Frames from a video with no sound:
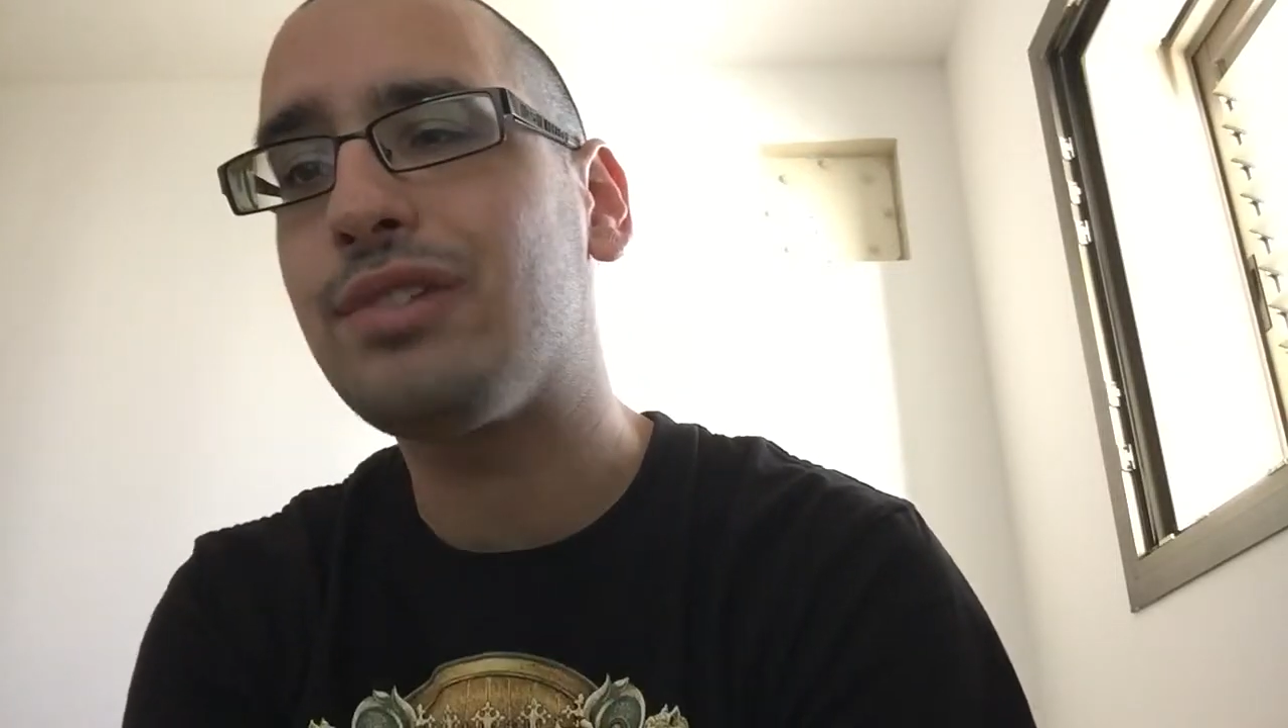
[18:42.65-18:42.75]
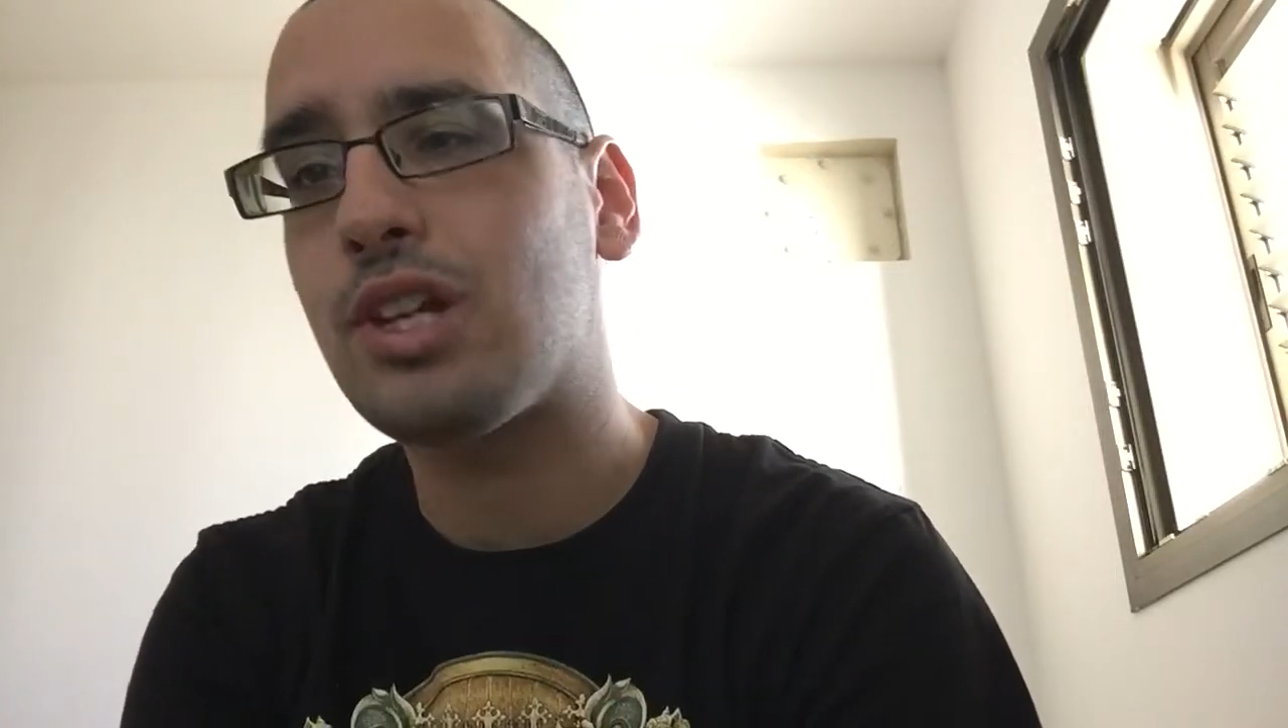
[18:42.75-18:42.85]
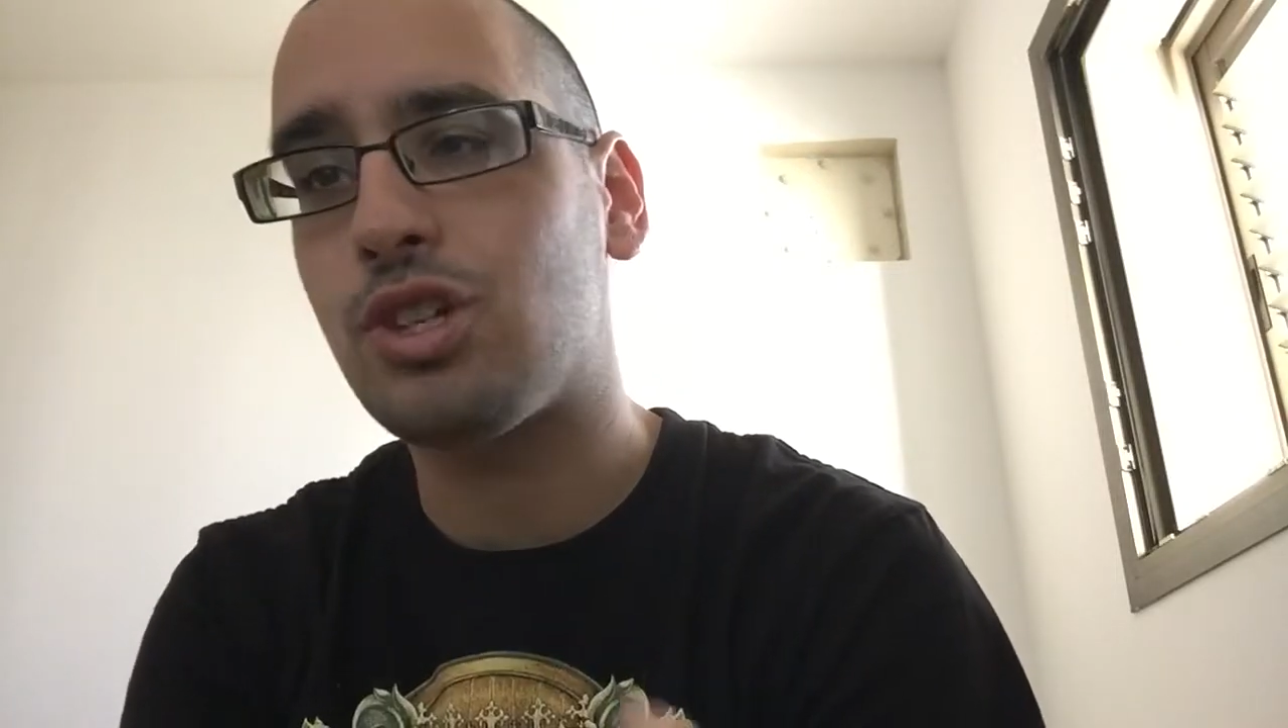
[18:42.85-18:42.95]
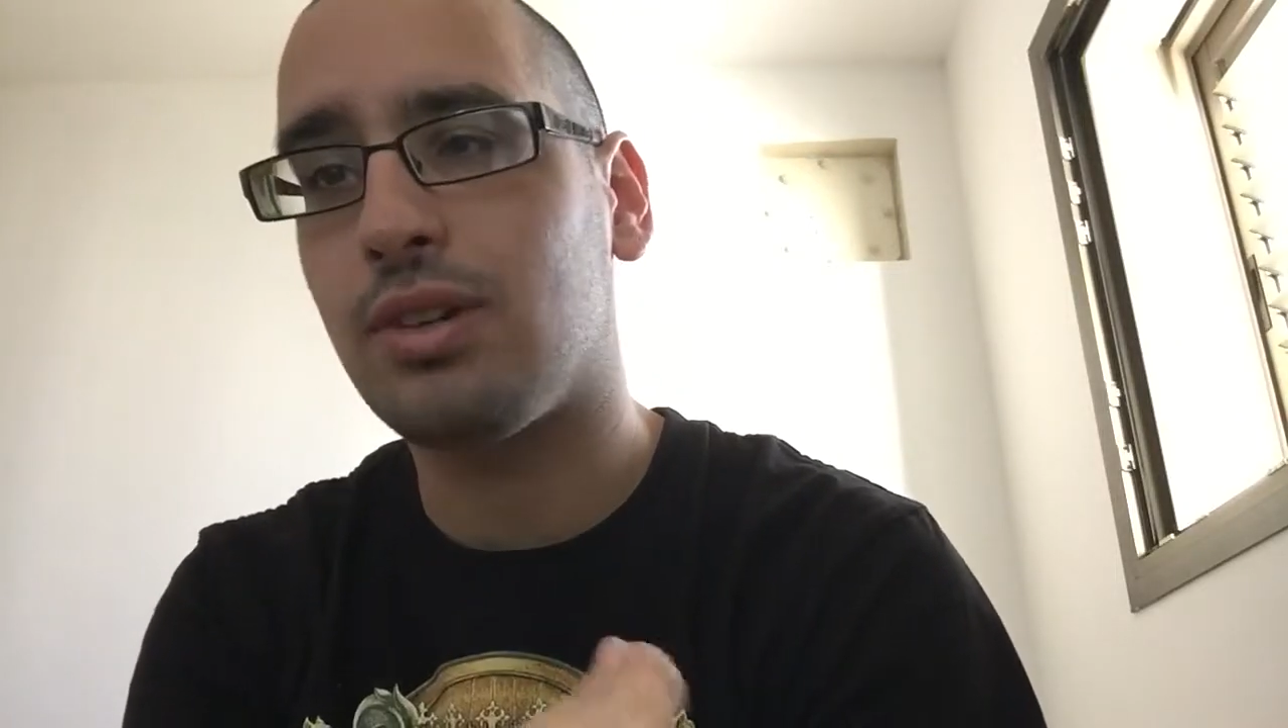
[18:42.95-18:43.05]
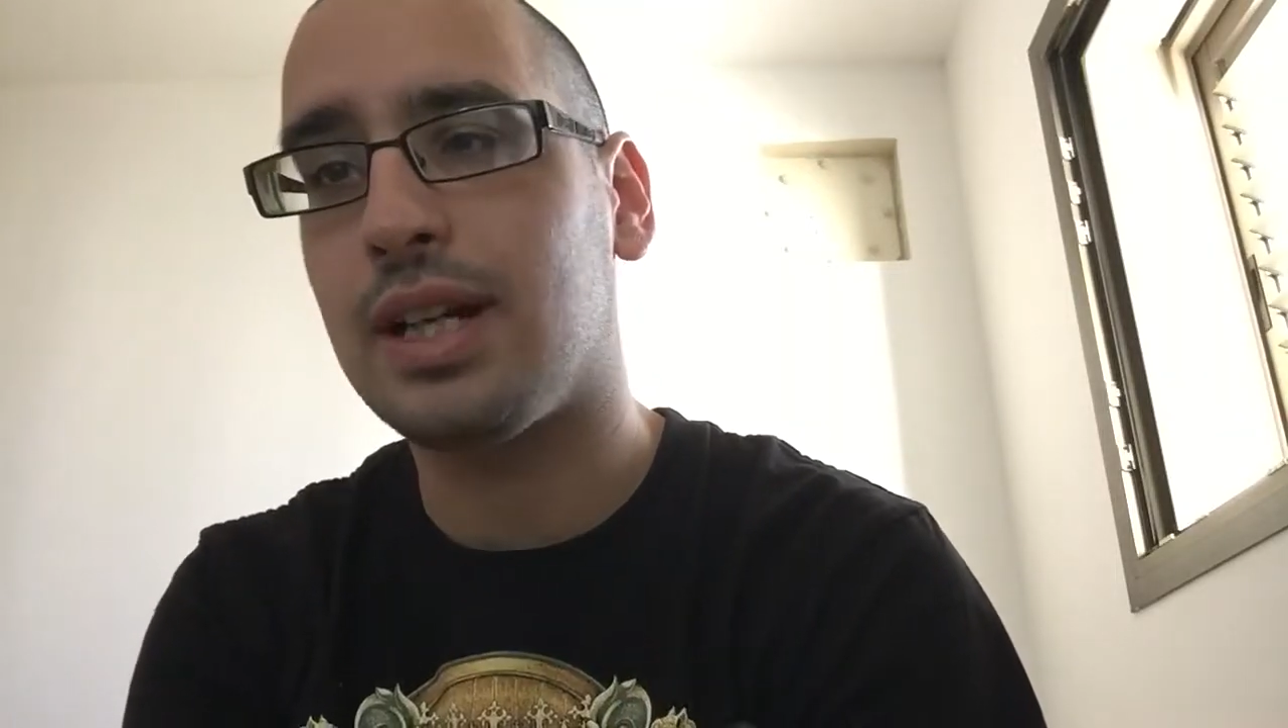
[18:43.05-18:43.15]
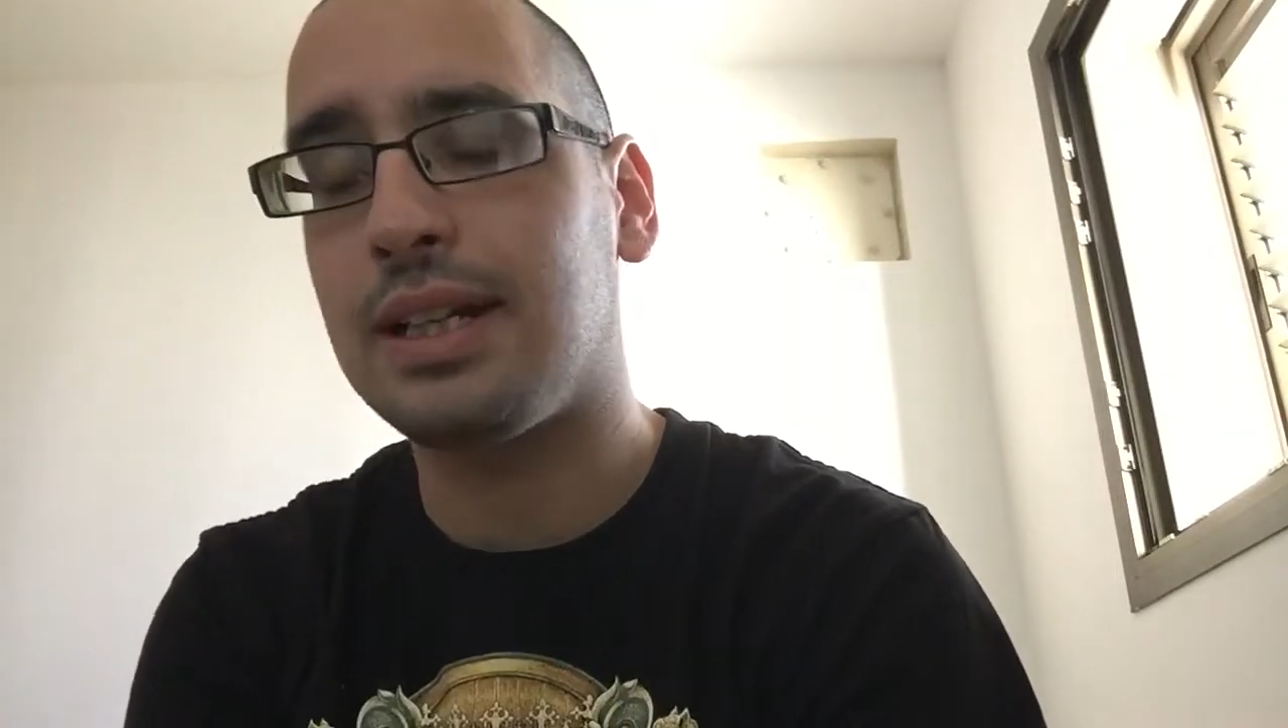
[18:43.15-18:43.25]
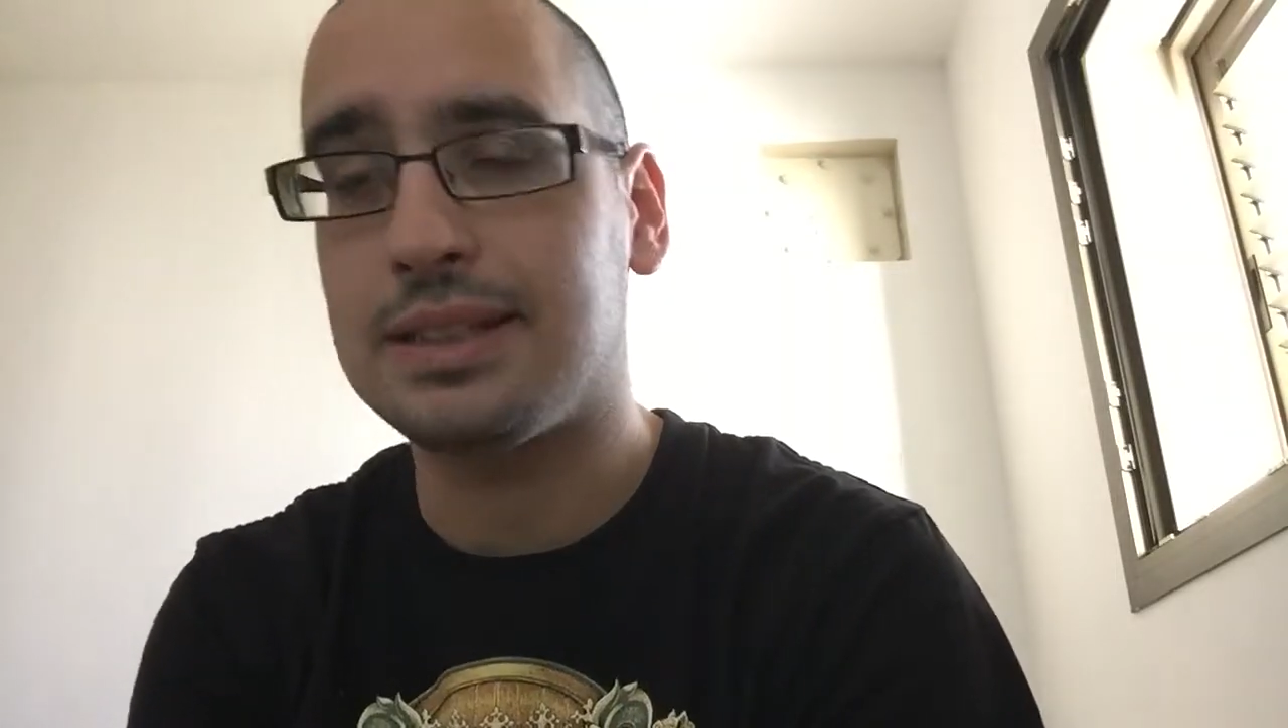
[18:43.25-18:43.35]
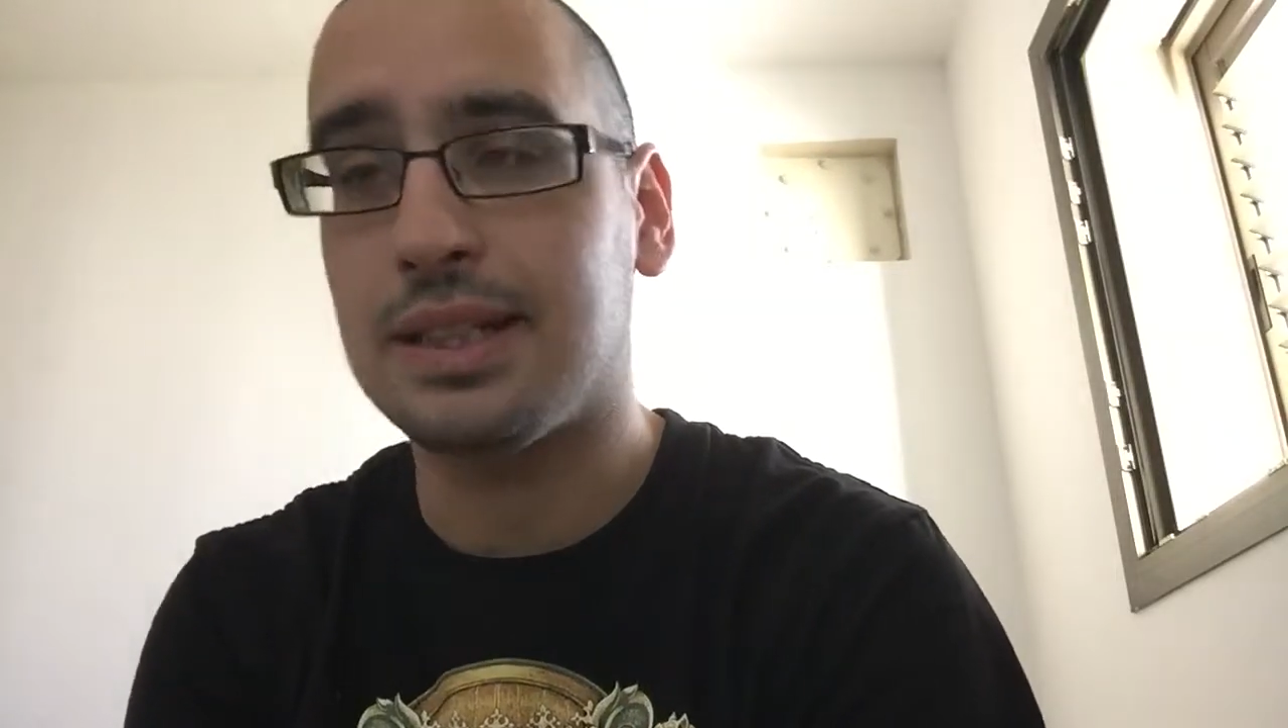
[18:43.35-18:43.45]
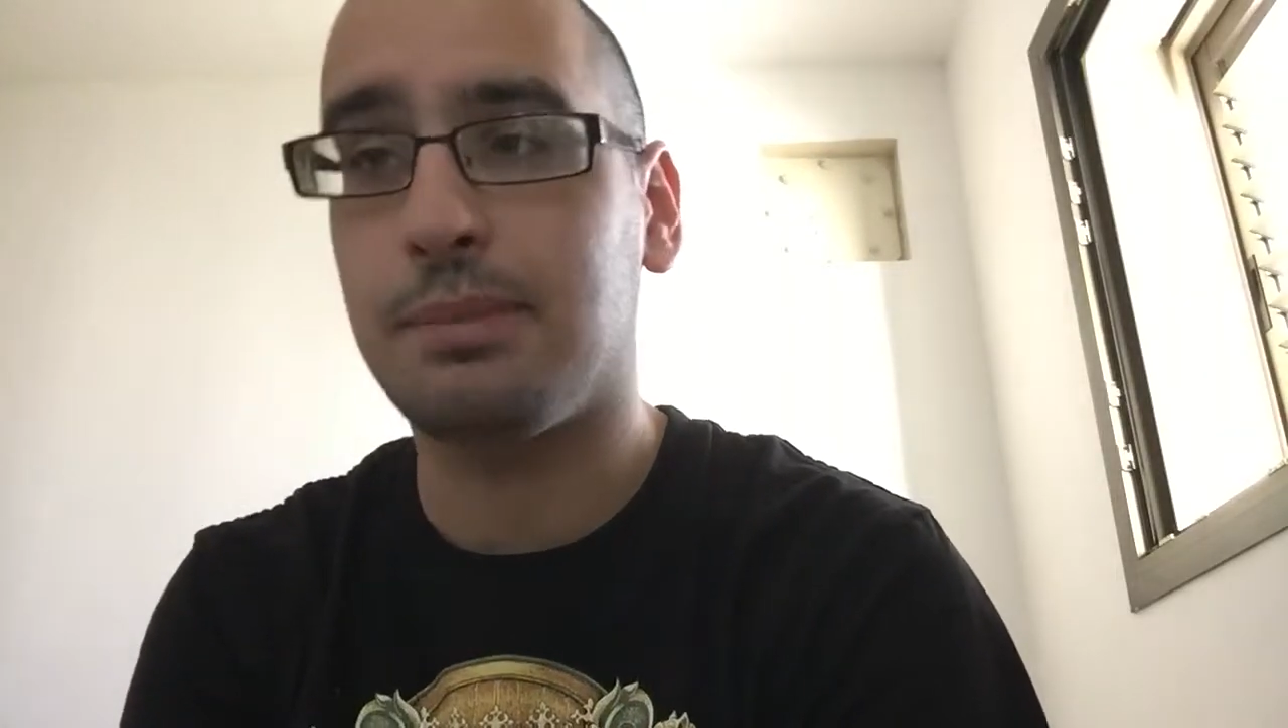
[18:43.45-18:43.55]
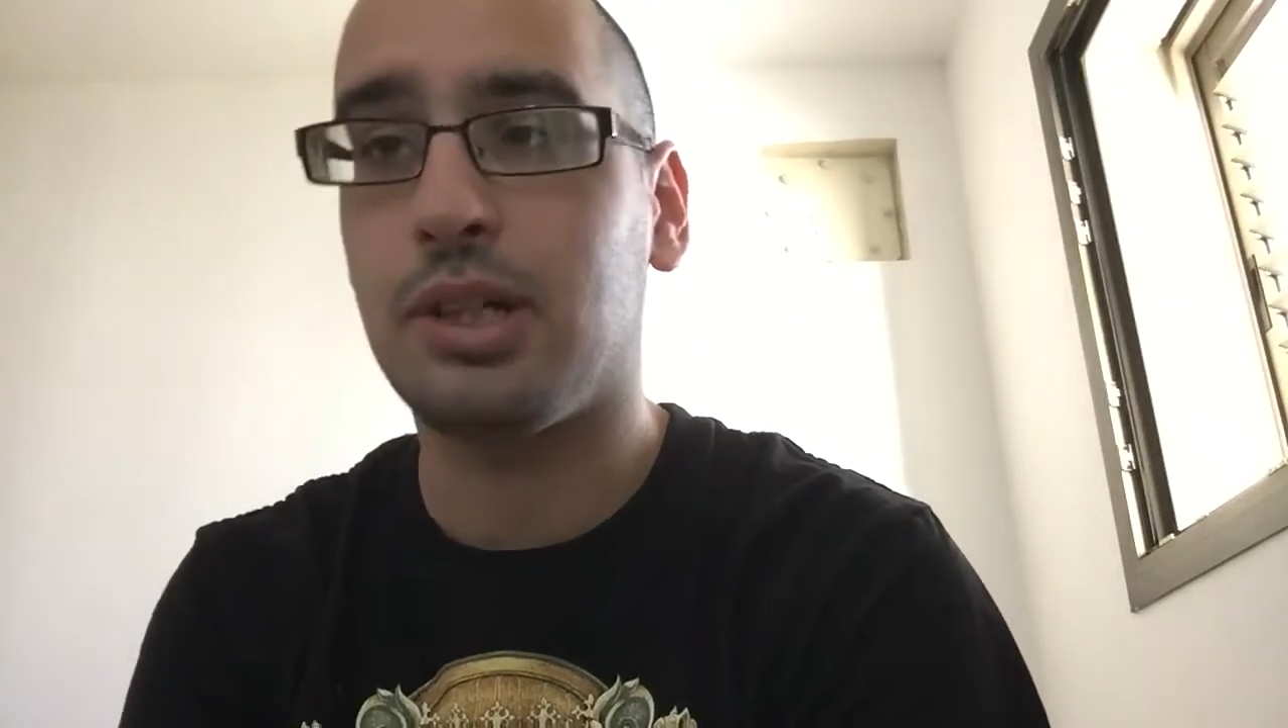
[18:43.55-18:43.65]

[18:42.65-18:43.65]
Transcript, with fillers: nationalism